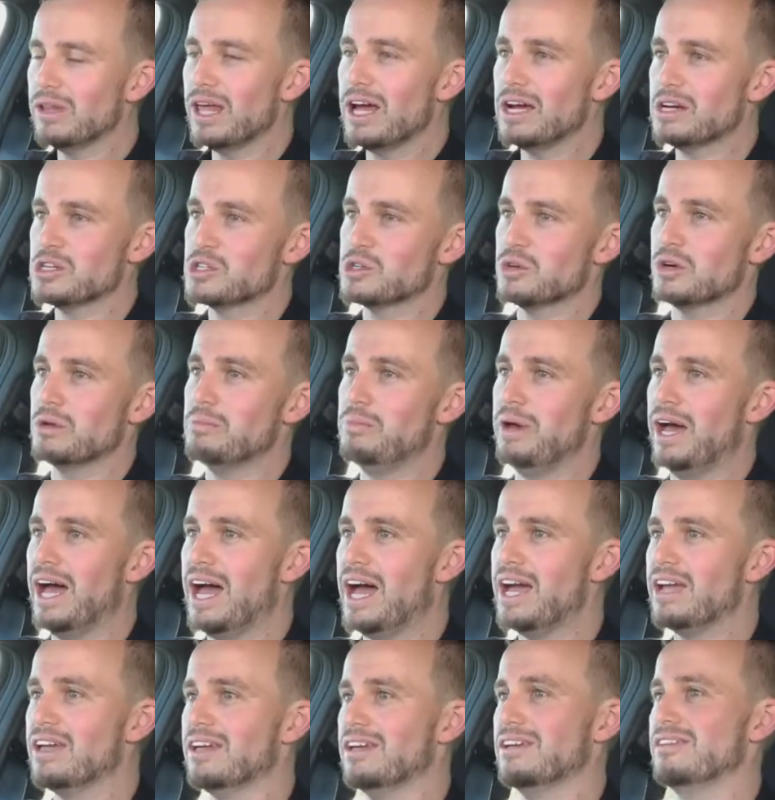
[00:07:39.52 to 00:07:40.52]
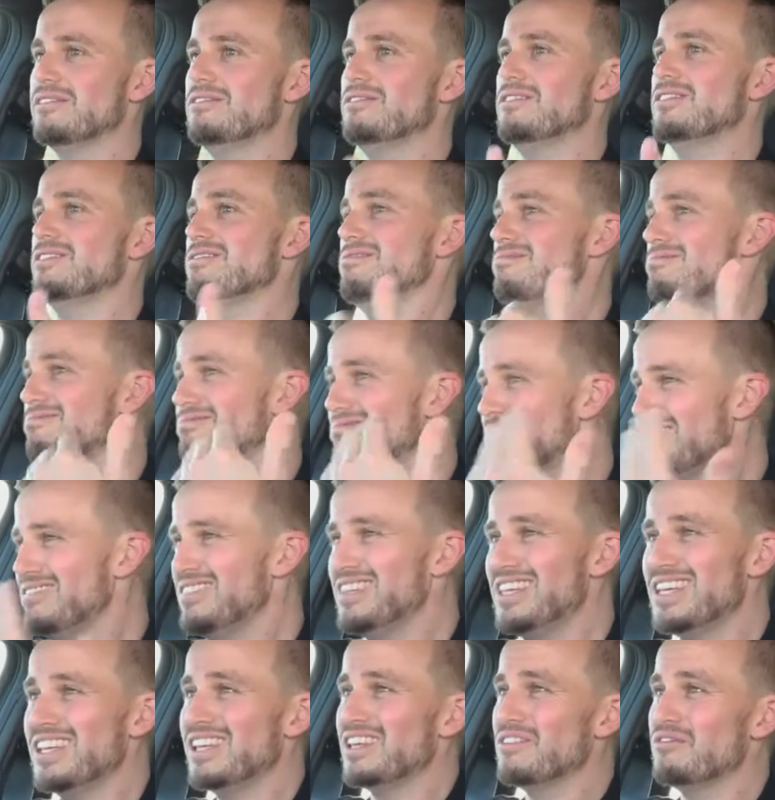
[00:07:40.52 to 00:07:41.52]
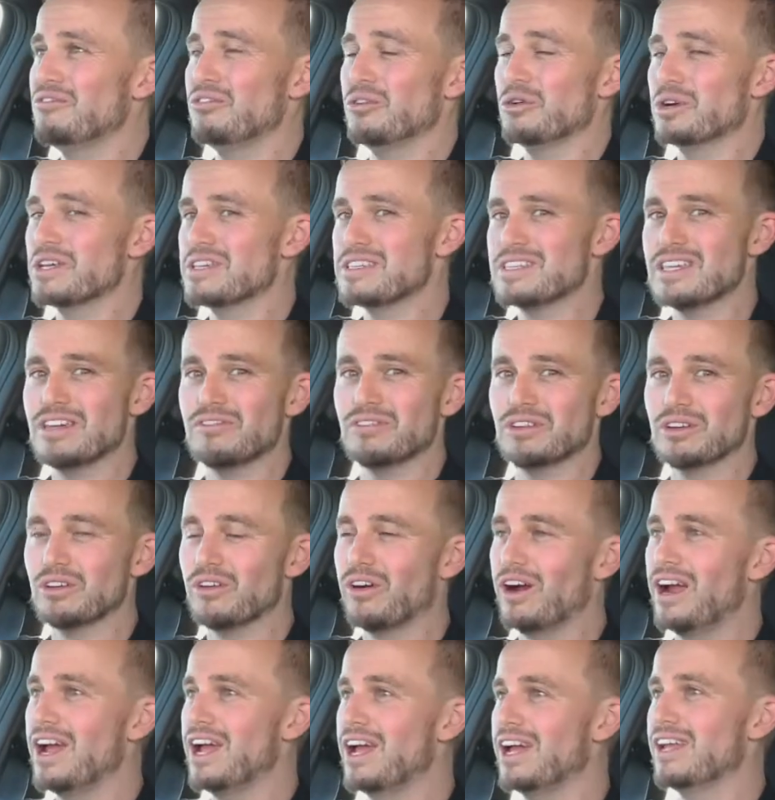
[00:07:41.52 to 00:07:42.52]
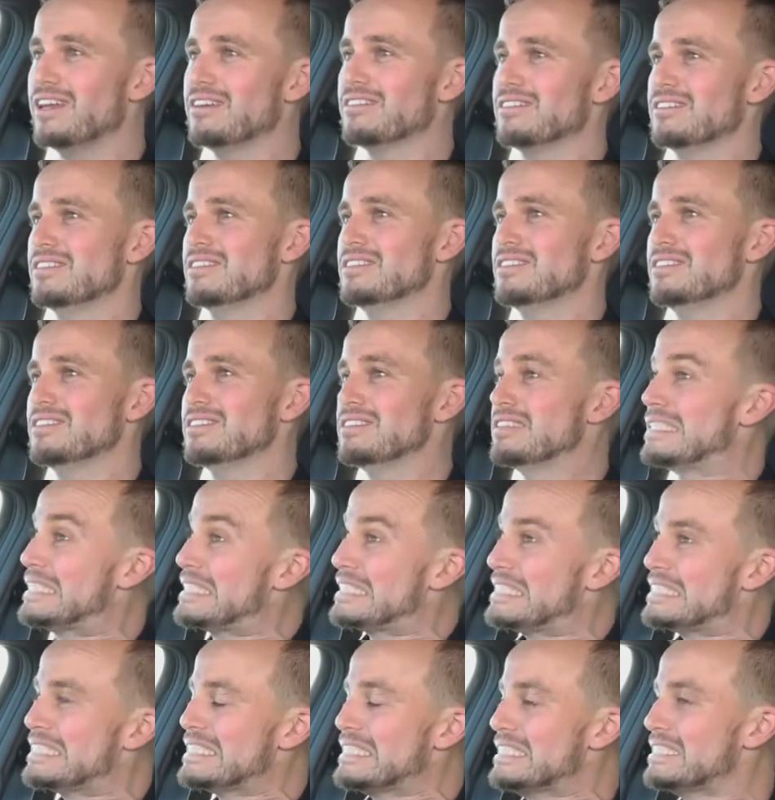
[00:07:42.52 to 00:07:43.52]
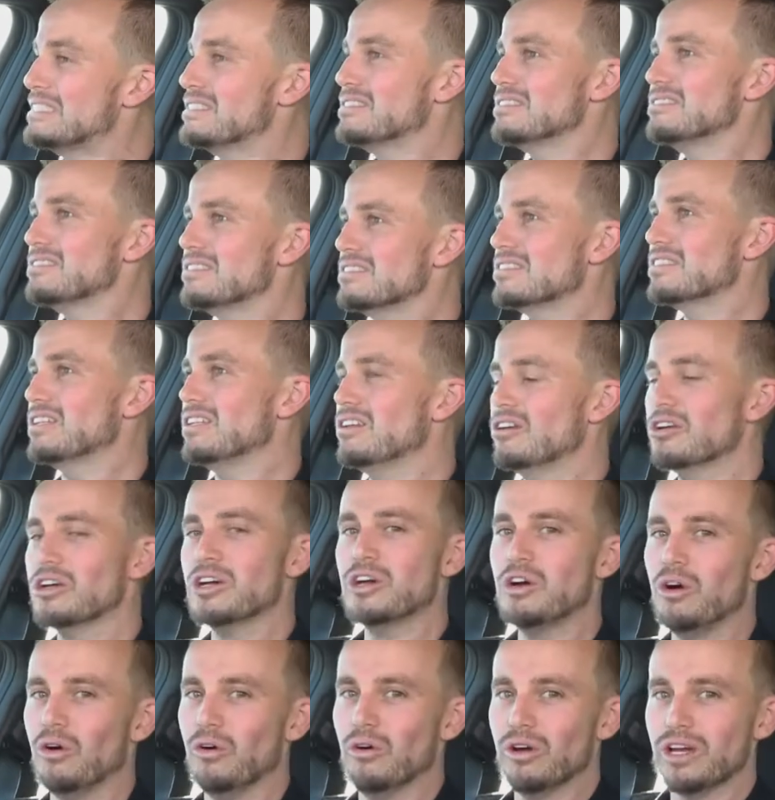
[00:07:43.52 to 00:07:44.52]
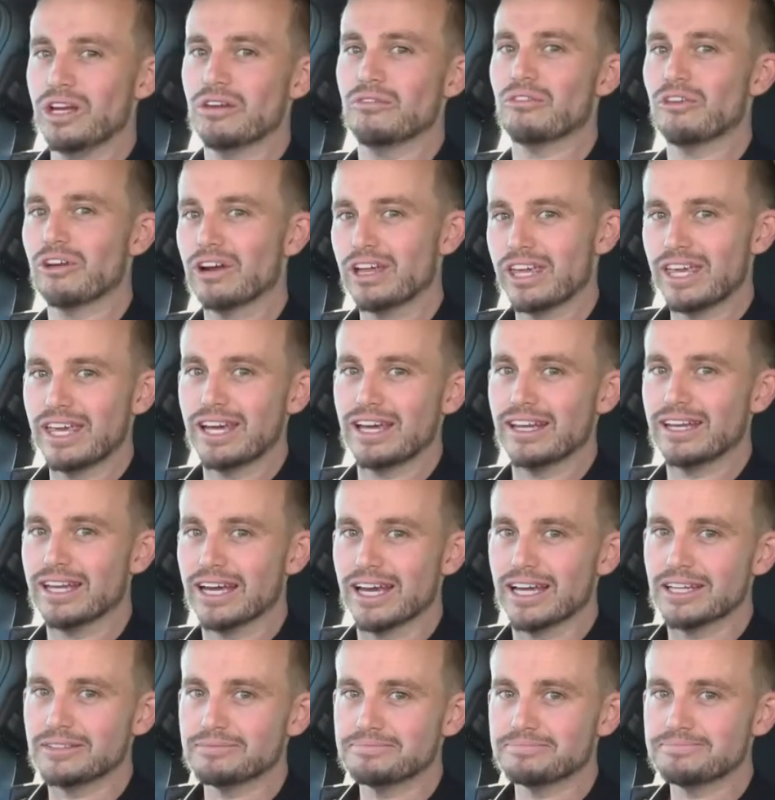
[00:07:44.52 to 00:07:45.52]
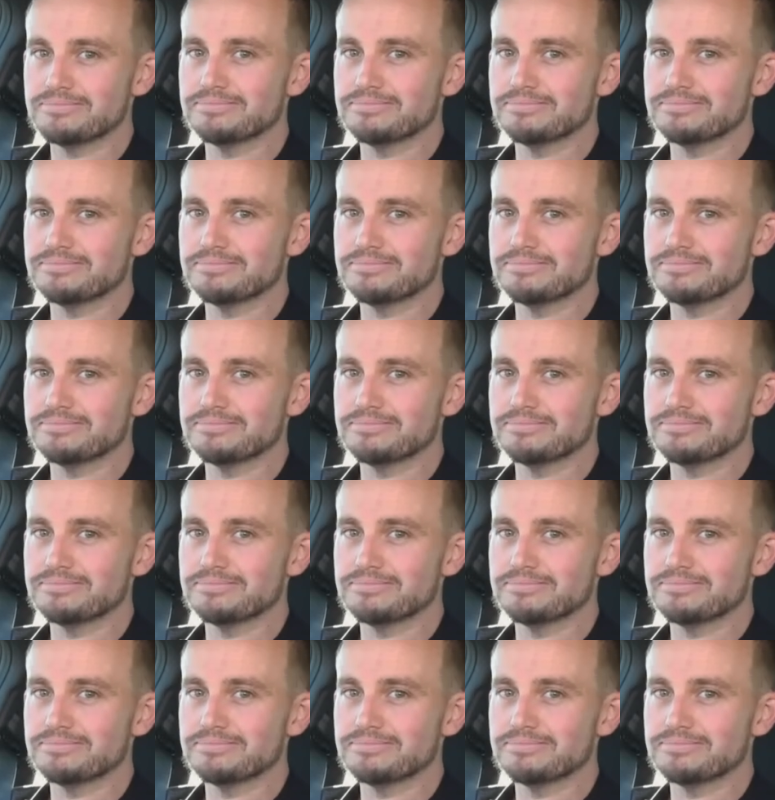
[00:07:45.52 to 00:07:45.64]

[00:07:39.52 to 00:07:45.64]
luxury pack, nearly 47 grand, it's a lot of coin for a Hyundai.